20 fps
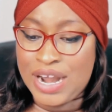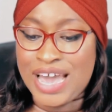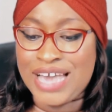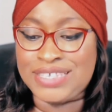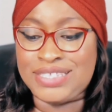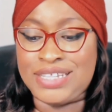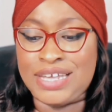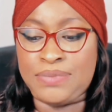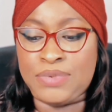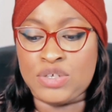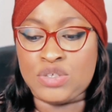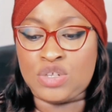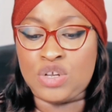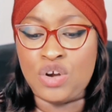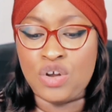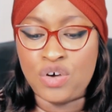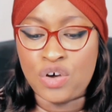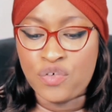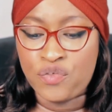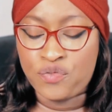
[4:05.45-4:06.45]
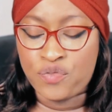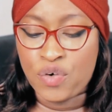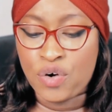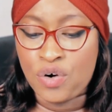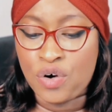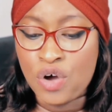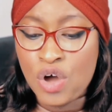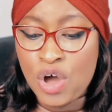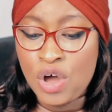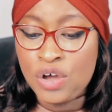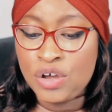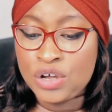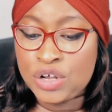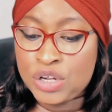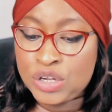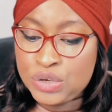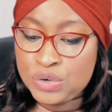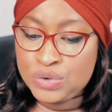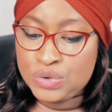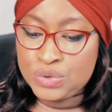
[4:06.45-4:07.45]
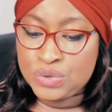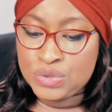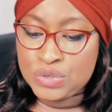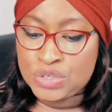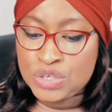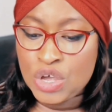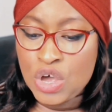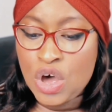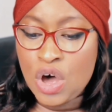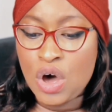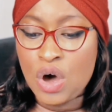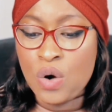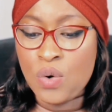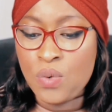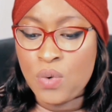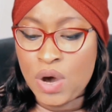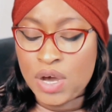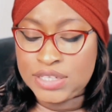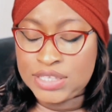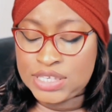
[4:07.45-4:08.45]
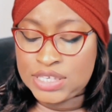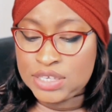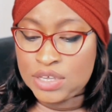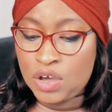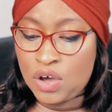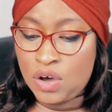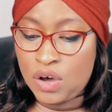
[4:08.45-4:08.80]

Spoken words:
as they must look for clues on what